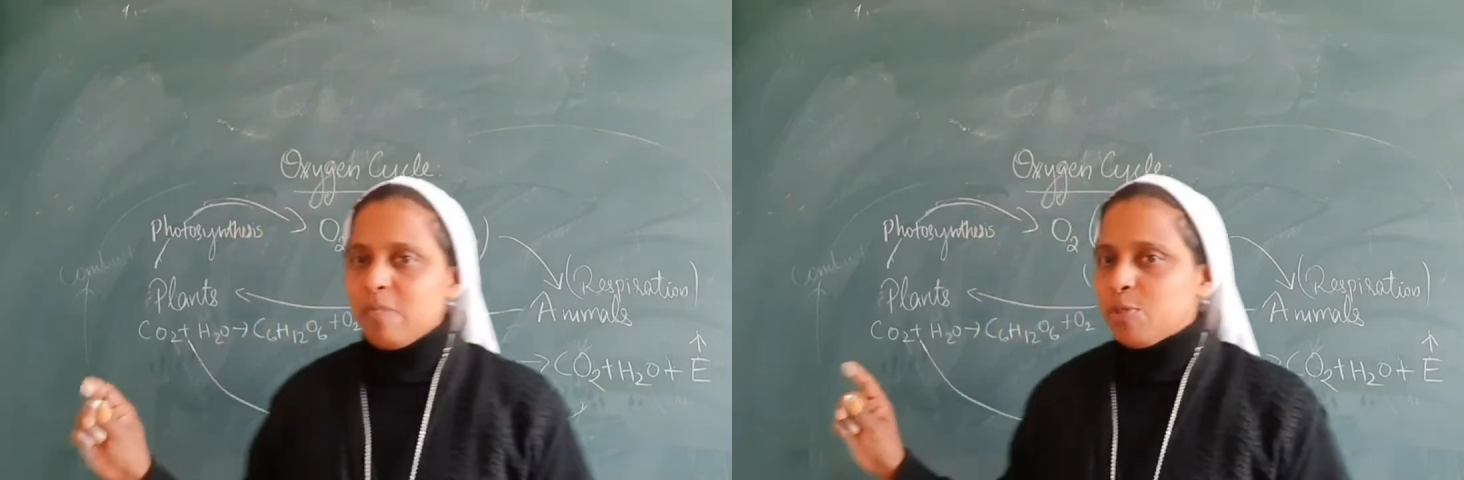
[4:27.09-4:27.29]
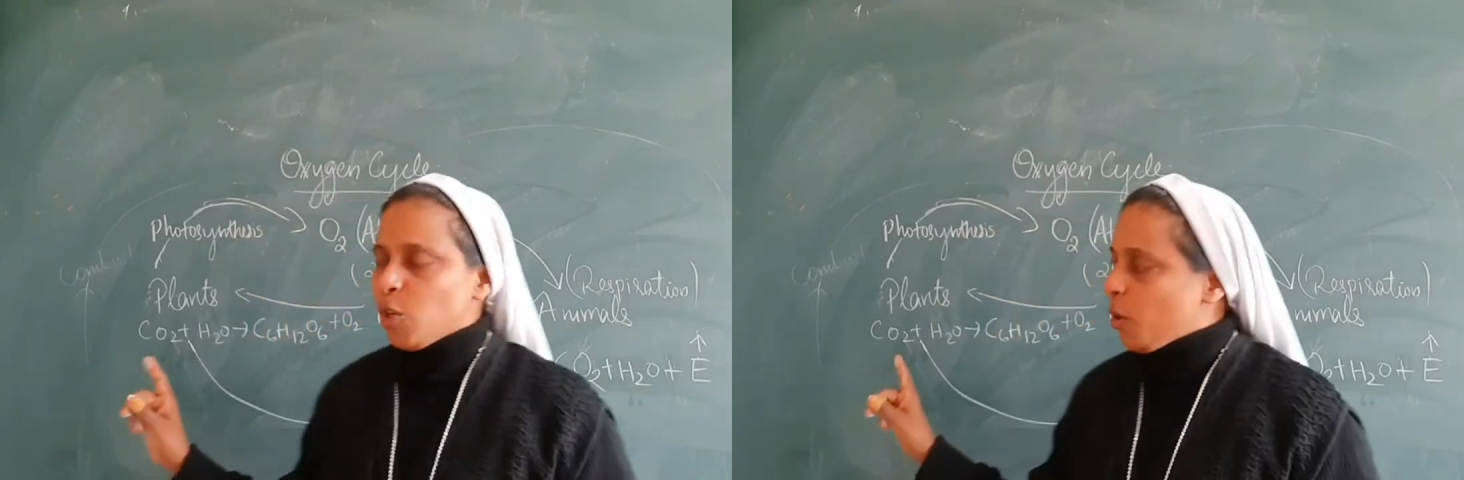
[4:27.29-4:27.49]

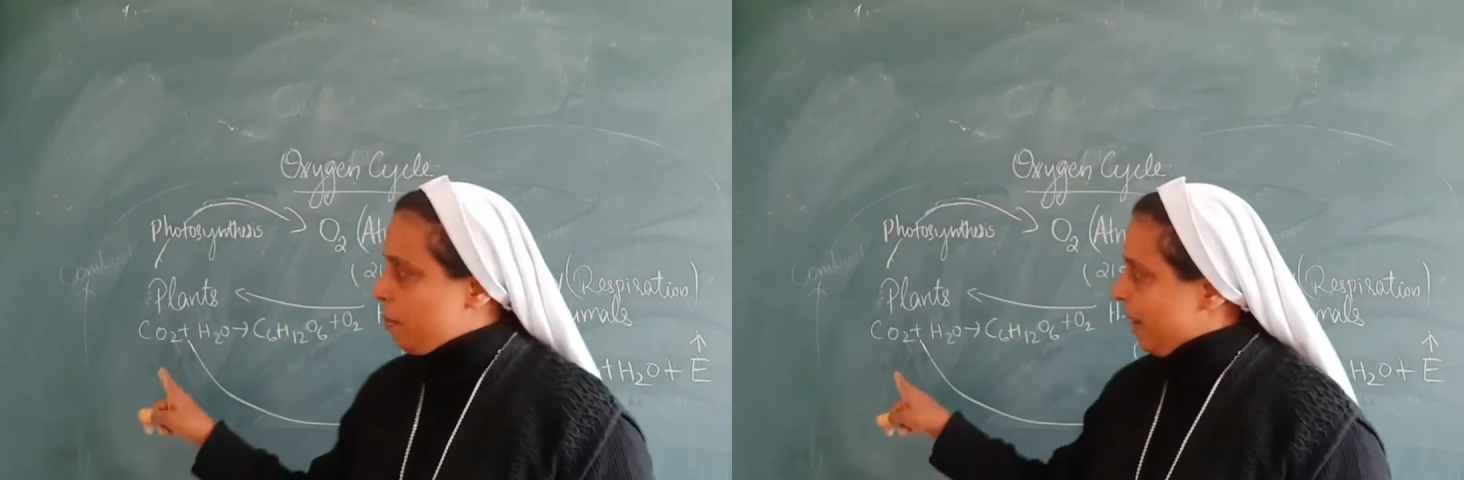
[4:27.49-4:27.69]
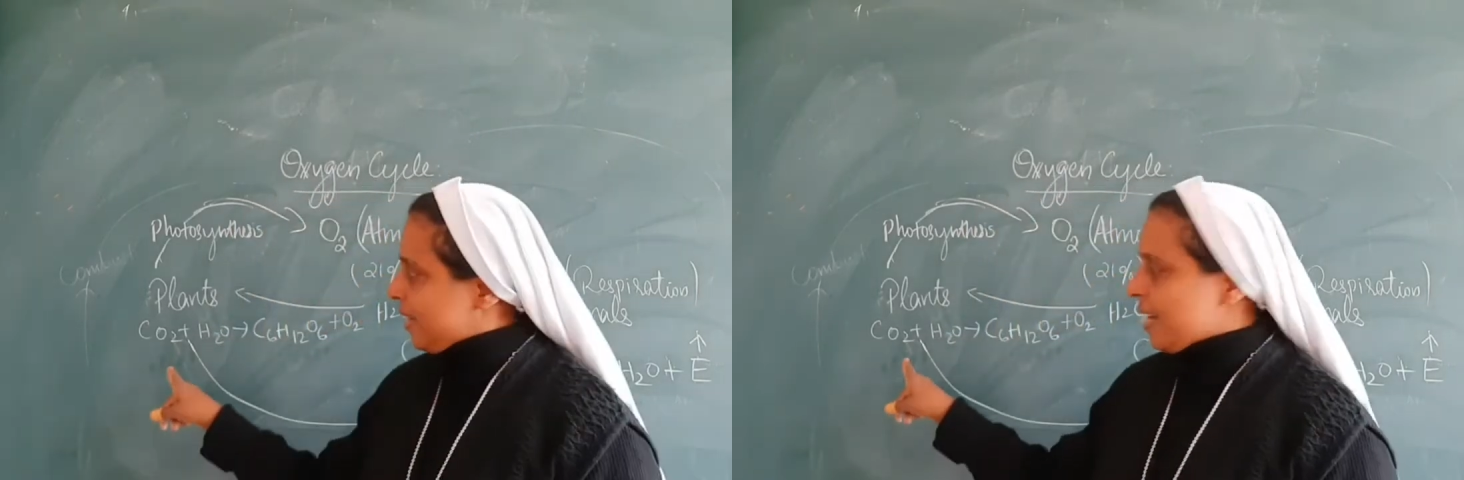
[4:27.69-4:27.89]

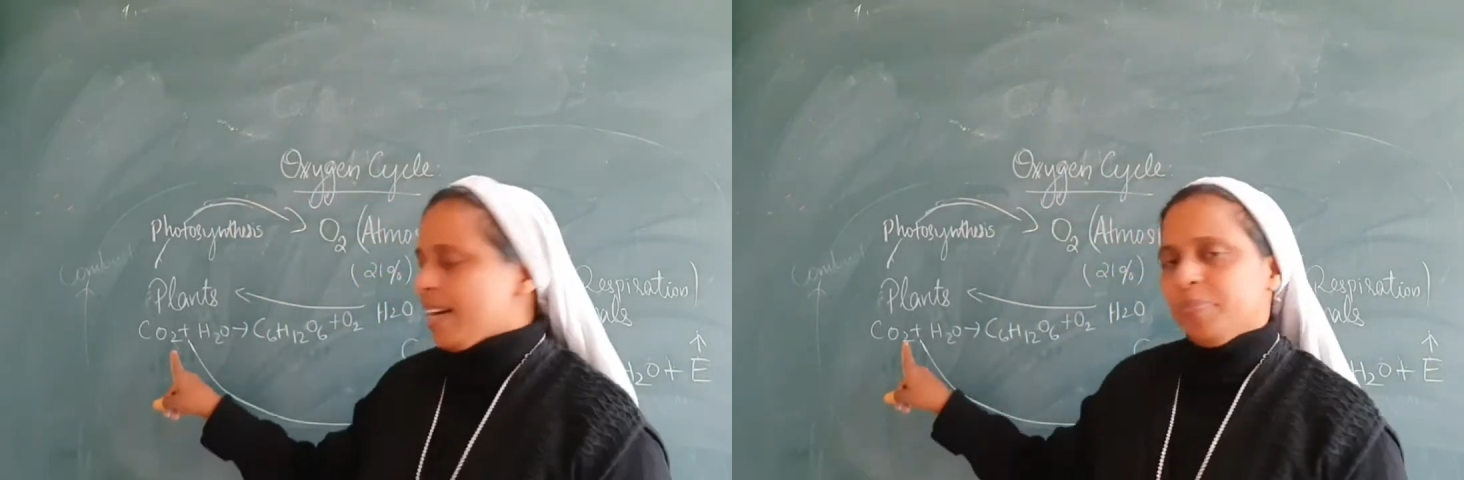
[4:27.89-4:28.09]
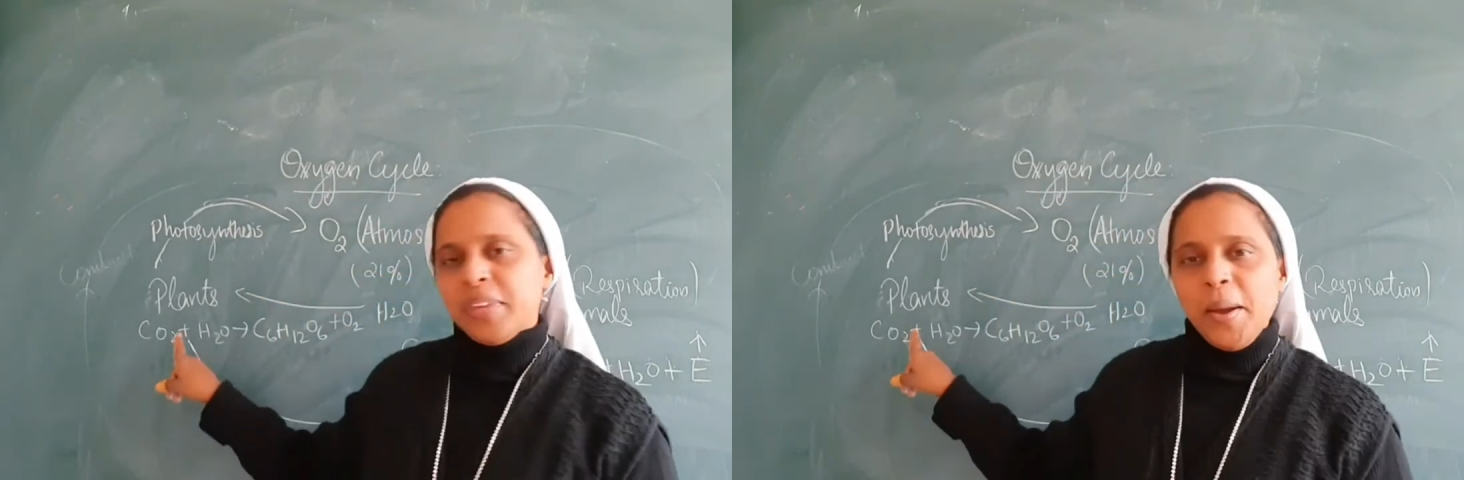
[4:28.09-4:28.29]
absorbed by the
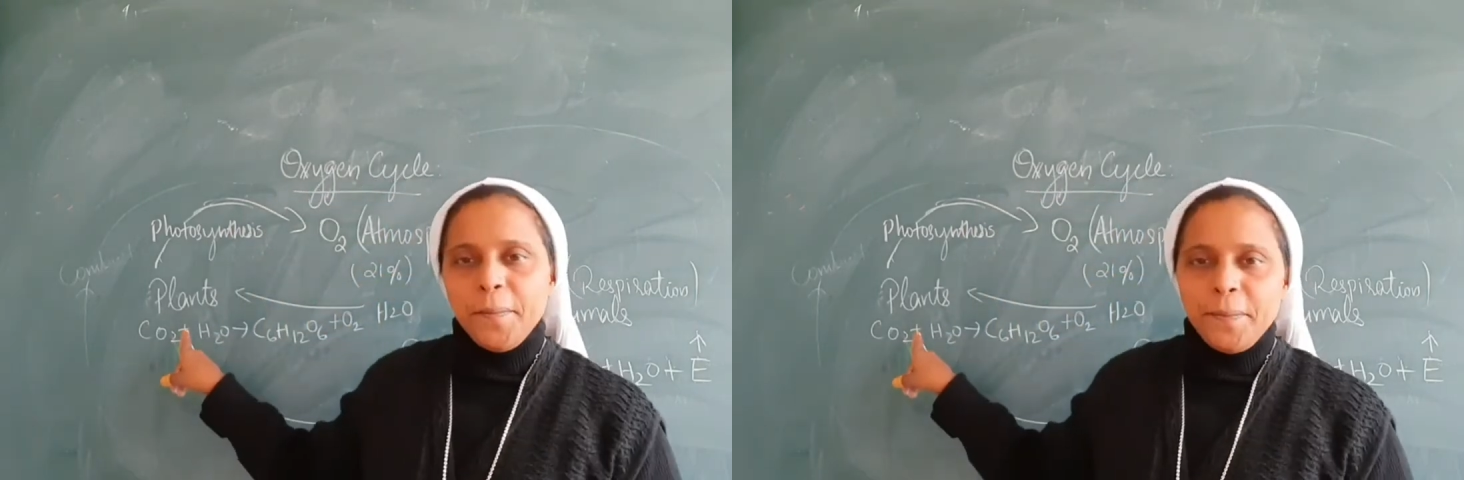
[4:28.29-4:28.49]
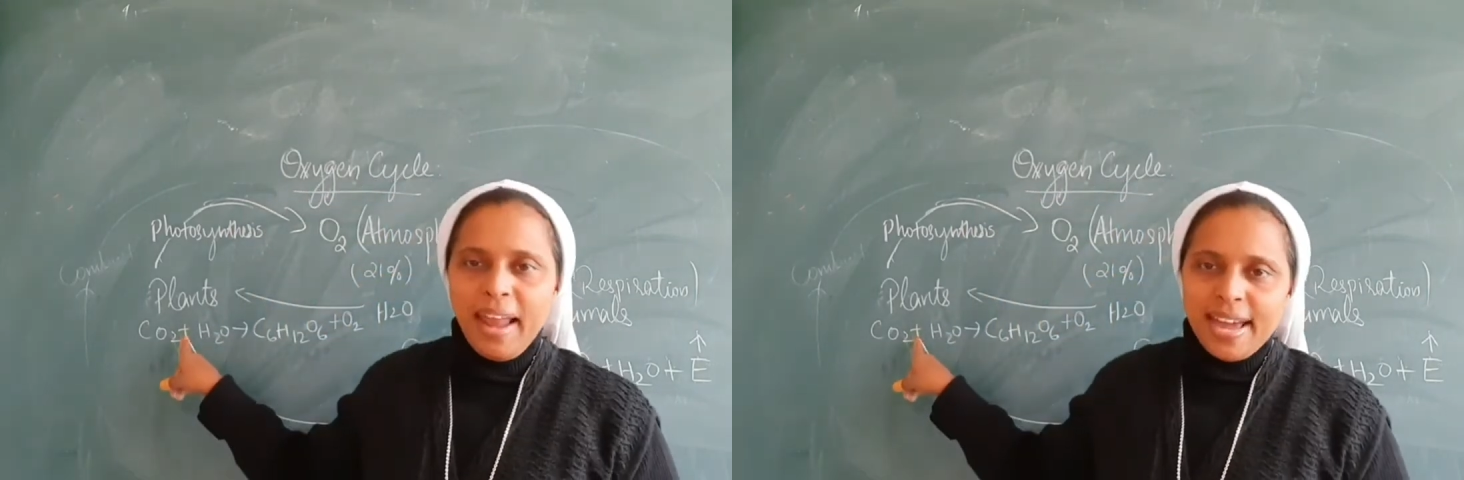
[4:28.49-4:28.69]

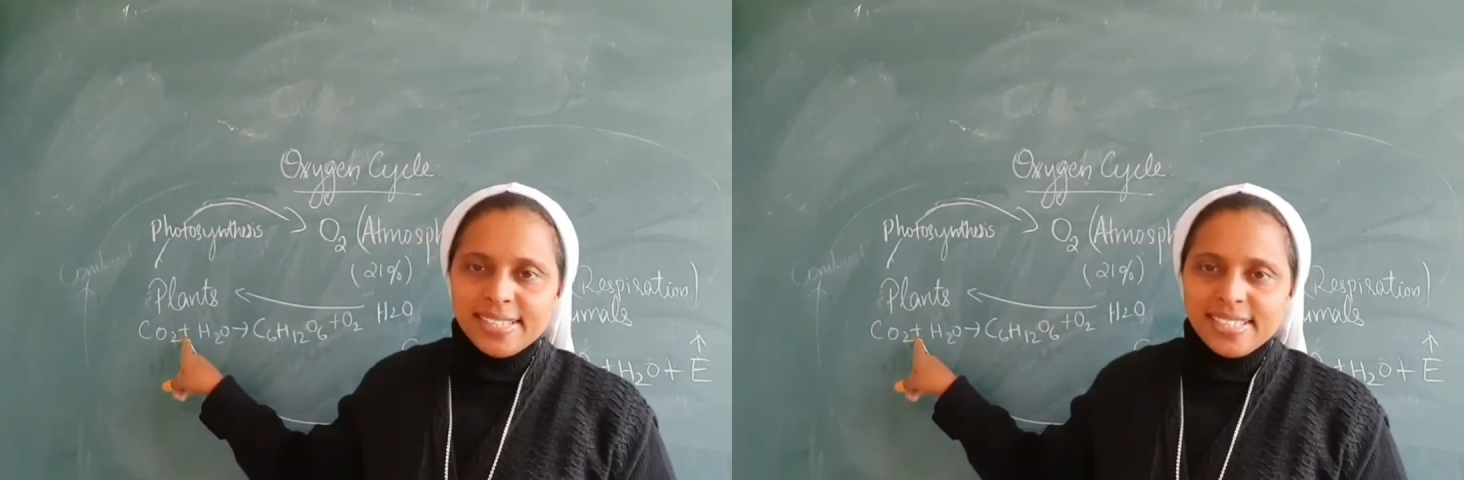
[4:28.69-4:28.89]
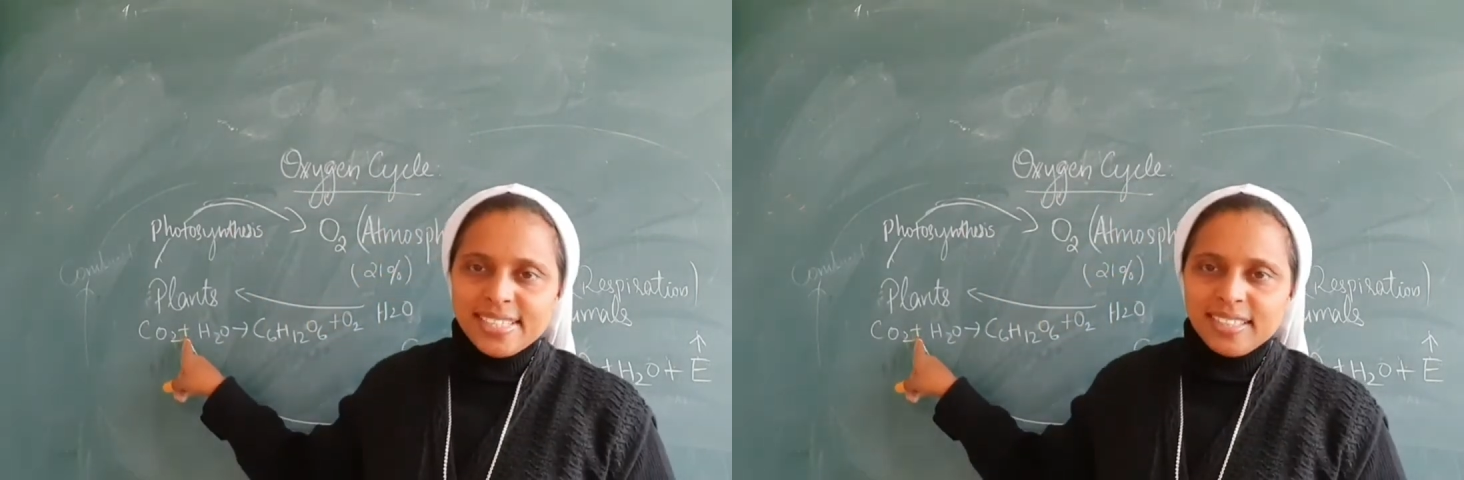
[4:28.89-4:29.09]

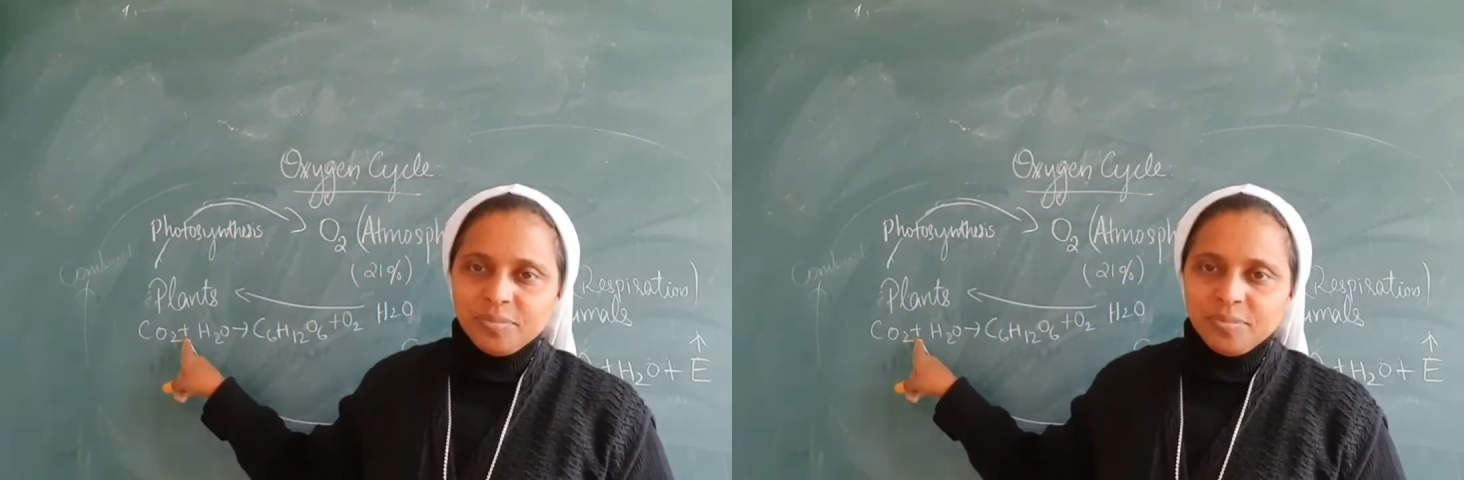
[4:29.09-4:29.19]
plants.